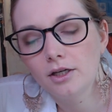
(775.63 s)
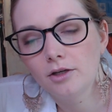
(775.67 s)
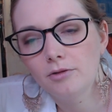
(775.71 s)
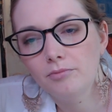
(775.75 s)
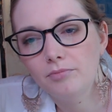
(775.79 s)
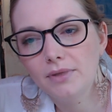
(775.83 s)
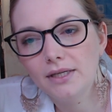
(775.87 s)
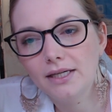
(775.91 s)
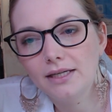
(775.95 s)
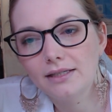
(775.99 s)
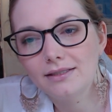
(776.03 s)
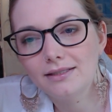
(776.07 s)

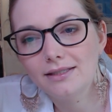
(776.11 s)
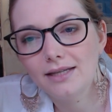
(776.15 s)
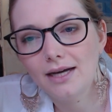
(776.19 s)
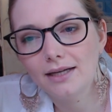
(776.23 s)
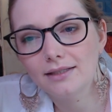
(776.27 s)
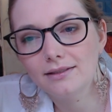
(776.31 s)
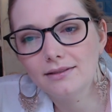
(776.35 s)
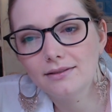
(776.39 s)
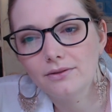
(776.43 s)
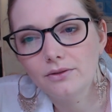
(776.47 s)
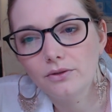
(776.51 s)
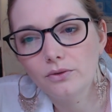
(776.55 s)
because
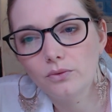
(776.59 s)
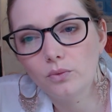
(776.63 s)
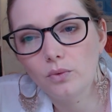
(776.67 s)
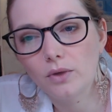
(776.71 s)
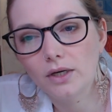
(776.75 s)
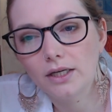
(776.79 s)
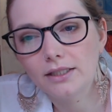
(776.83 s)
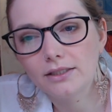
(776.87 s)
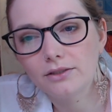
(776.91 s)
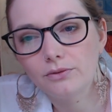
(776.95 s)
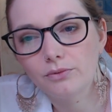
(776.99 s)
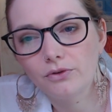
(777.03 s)
that's what
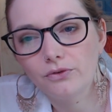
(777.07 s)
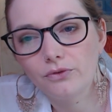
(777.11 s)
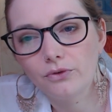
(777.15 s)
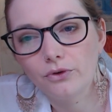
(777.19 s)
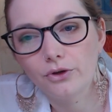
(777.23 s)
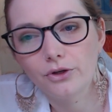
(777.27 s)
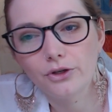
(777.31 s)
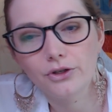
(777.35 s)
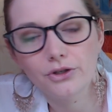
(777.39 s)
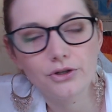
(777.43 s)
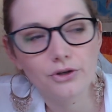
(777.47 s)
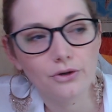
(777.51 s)
it's
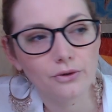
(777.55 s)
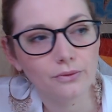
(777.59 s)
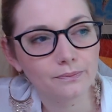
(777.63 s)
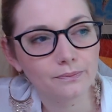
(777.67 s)
referring to.